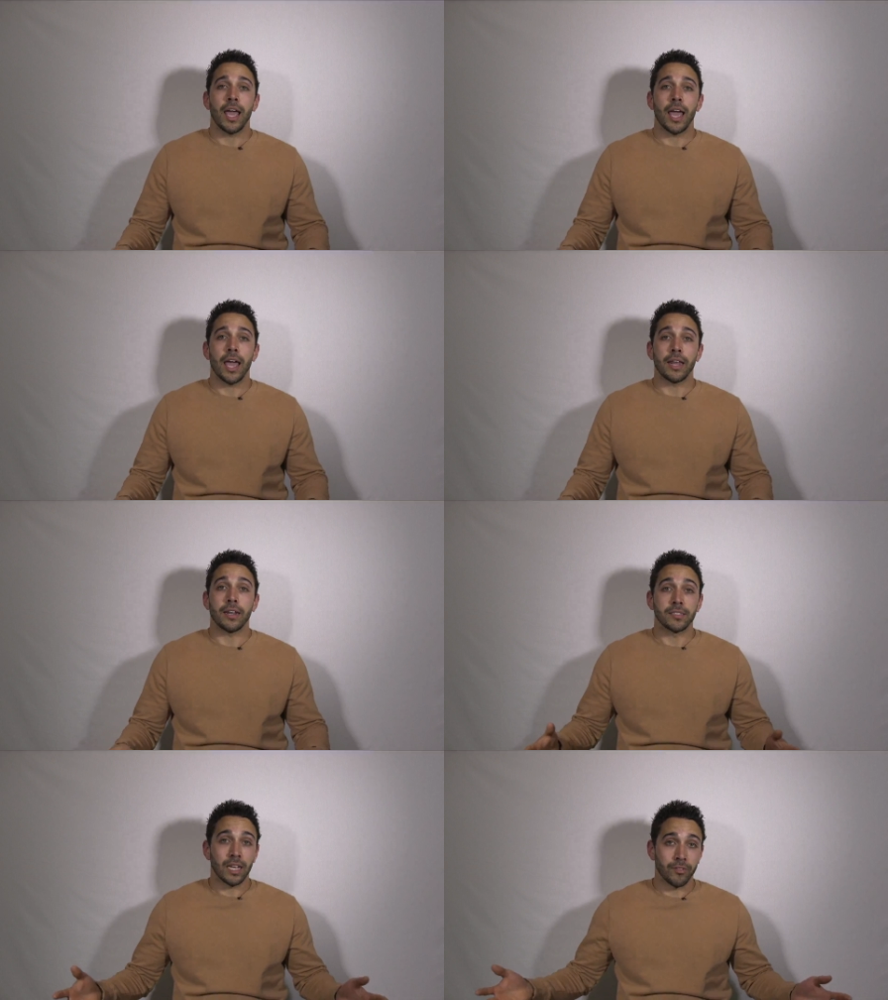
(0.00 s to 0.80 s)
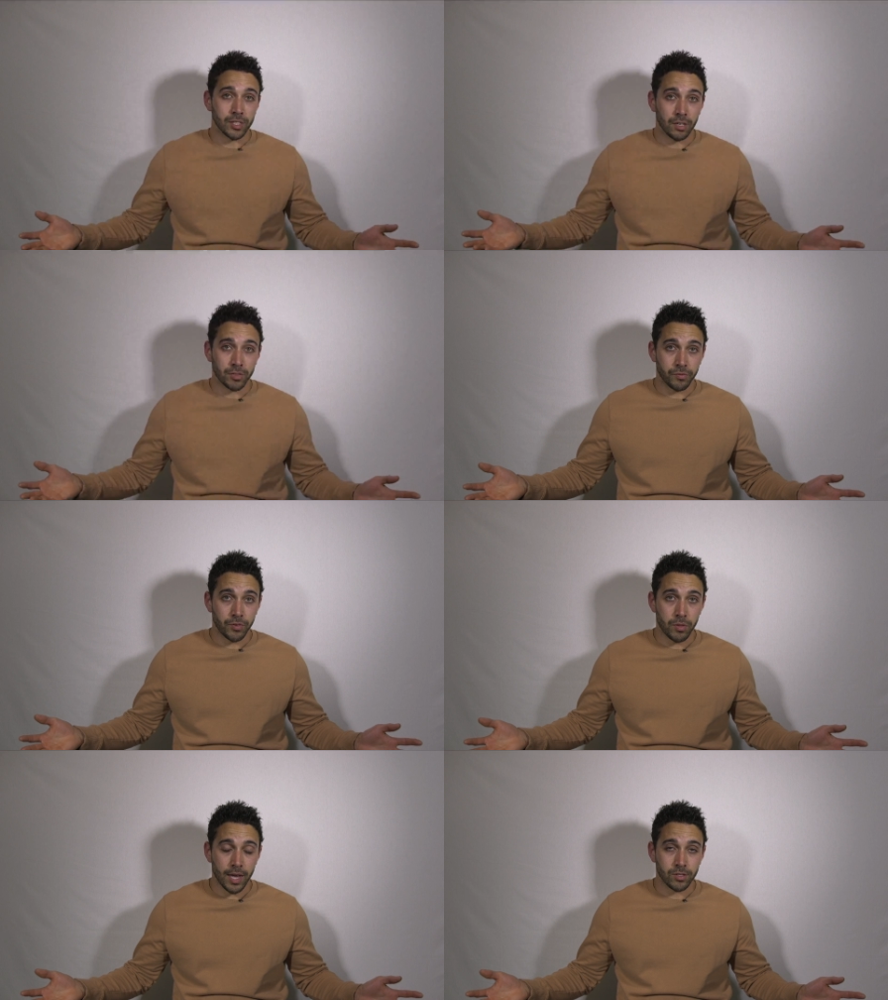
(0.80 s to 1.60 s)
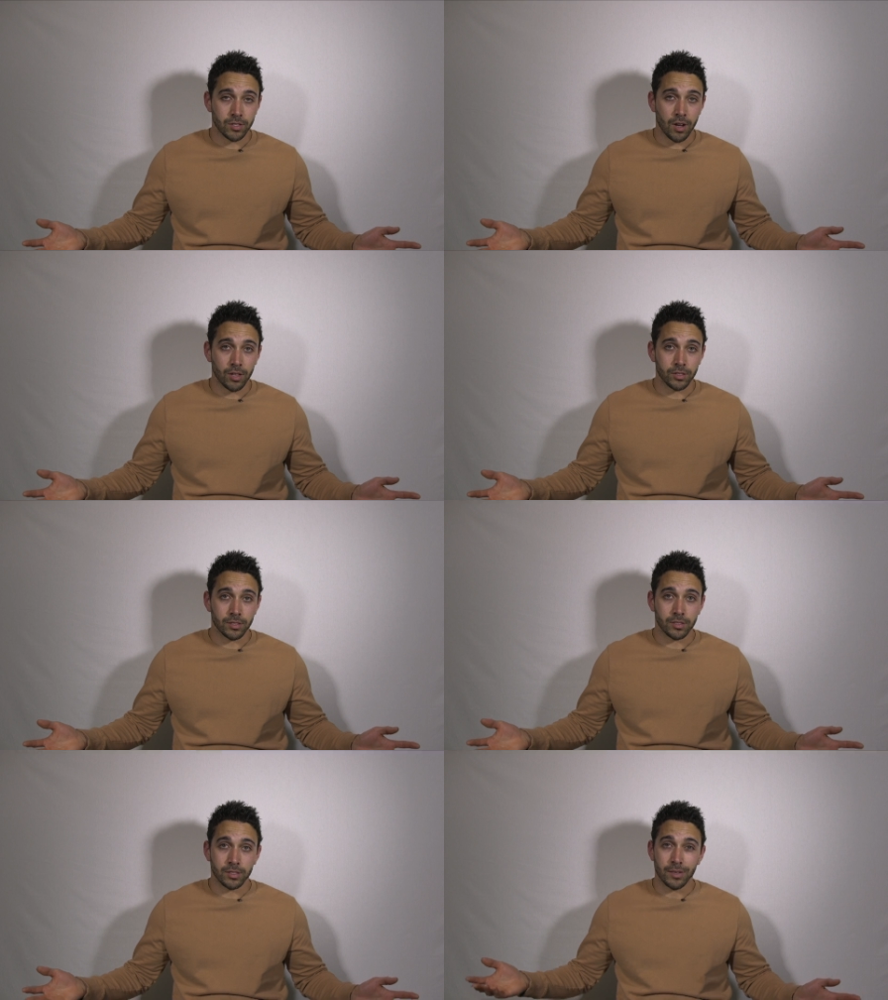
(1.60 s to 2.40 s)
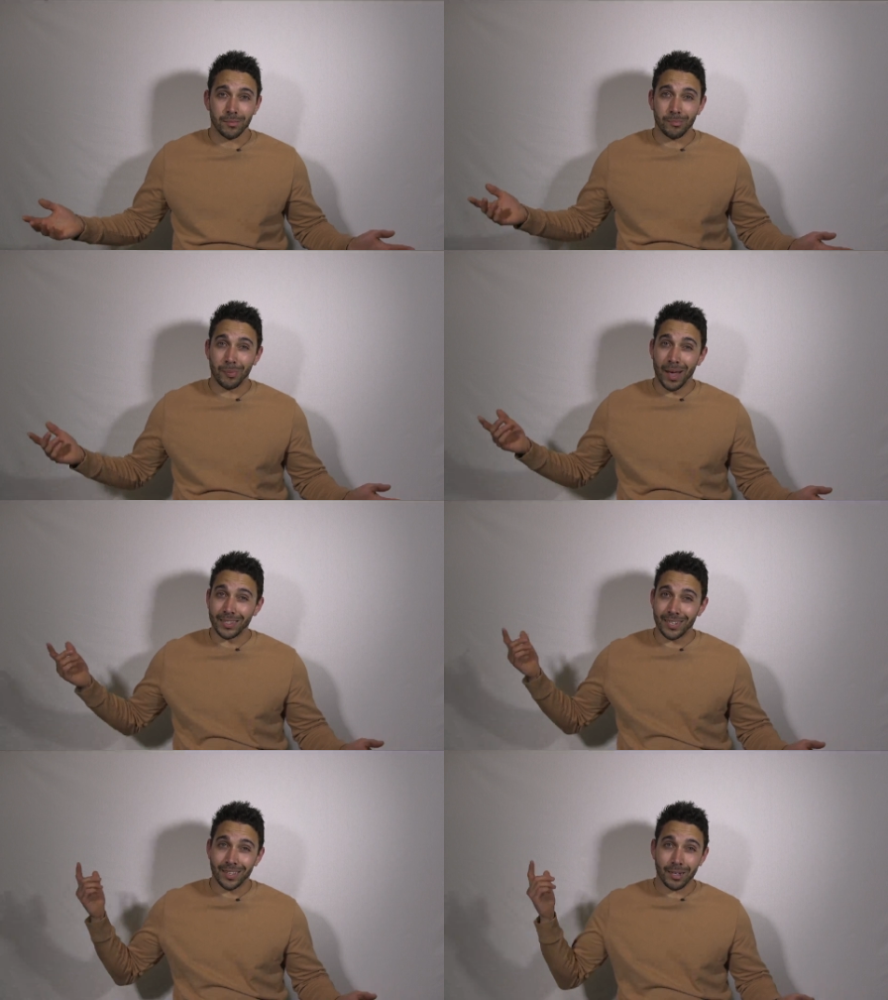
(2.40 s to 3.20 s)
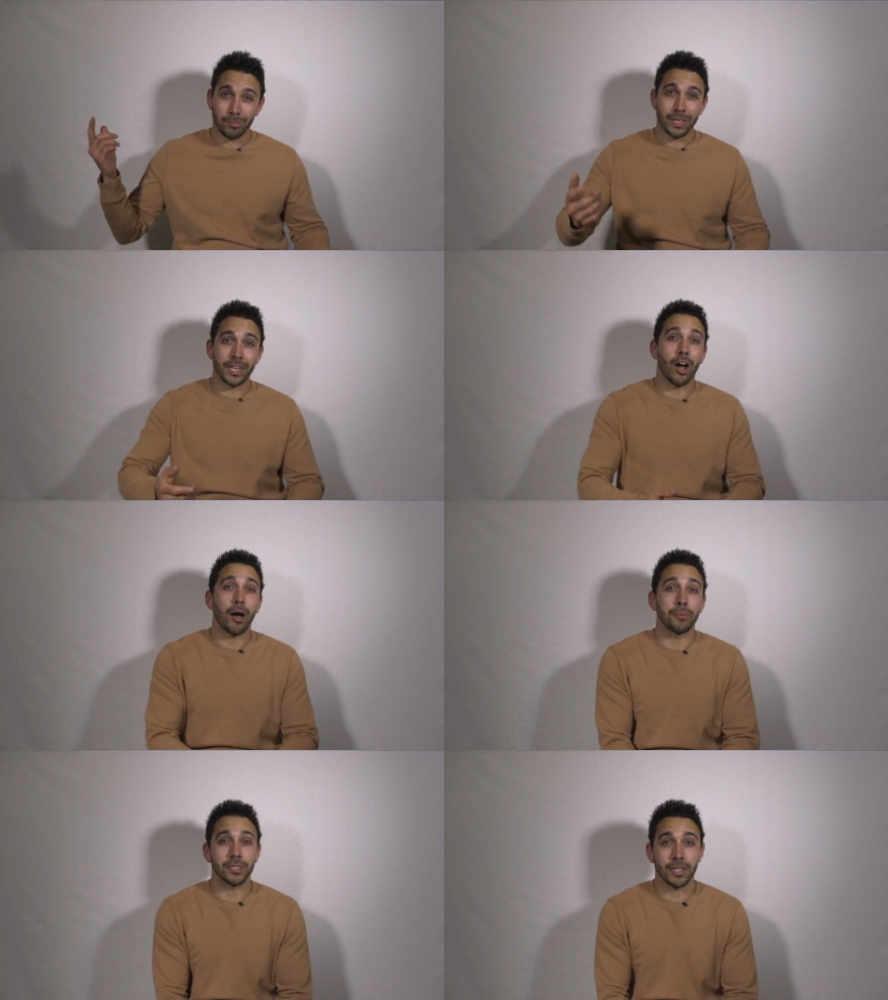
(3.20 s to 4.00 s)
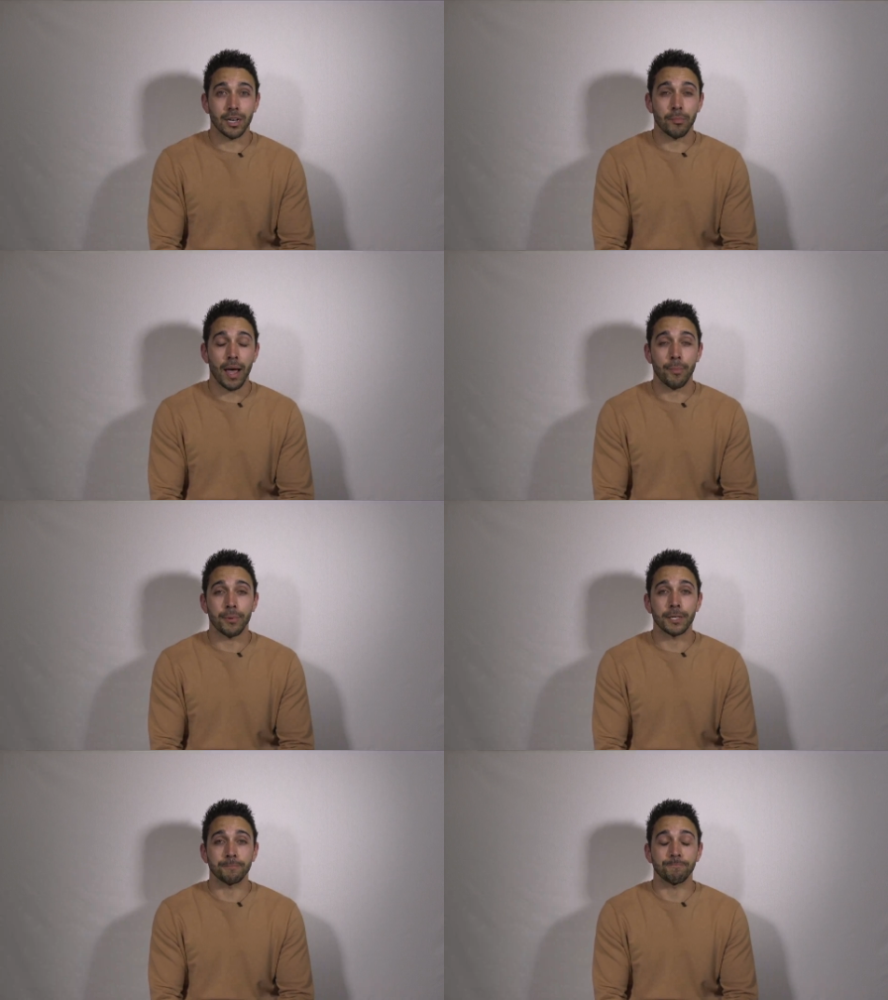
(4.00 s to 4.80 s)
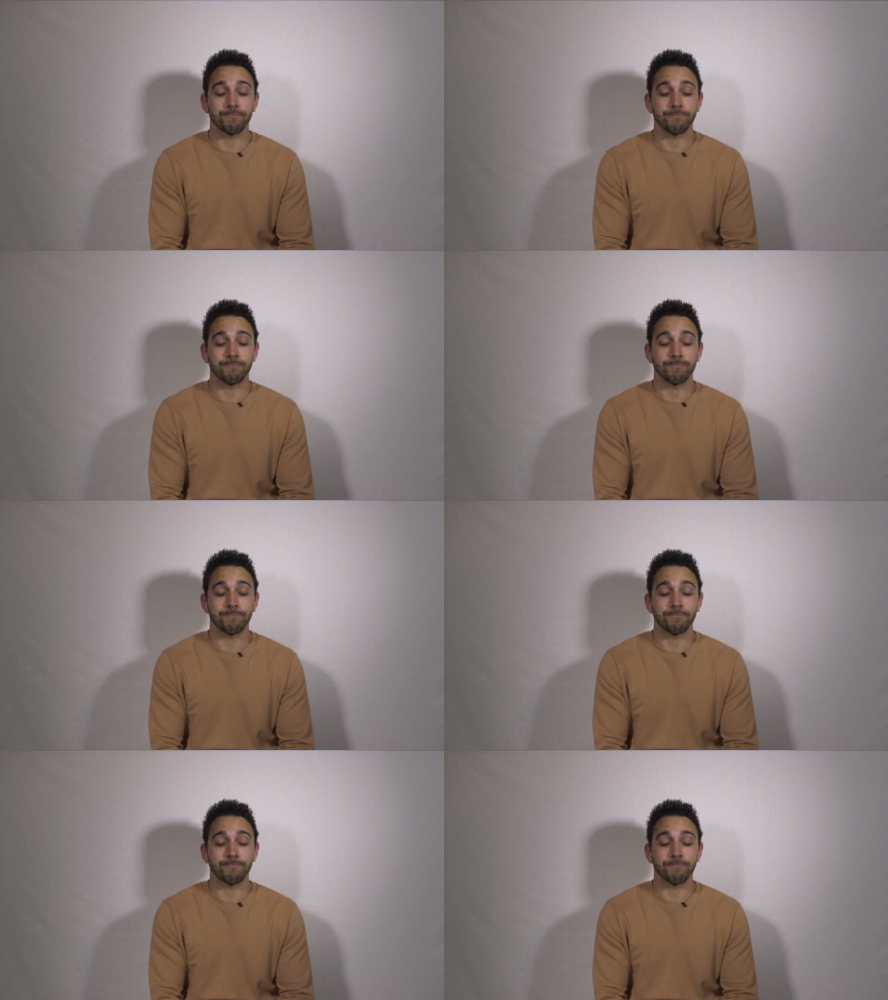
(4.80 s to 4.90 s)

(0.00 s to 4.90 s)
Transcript: and save ourselves a few thousand dollars. But the complete opposite ended up happening.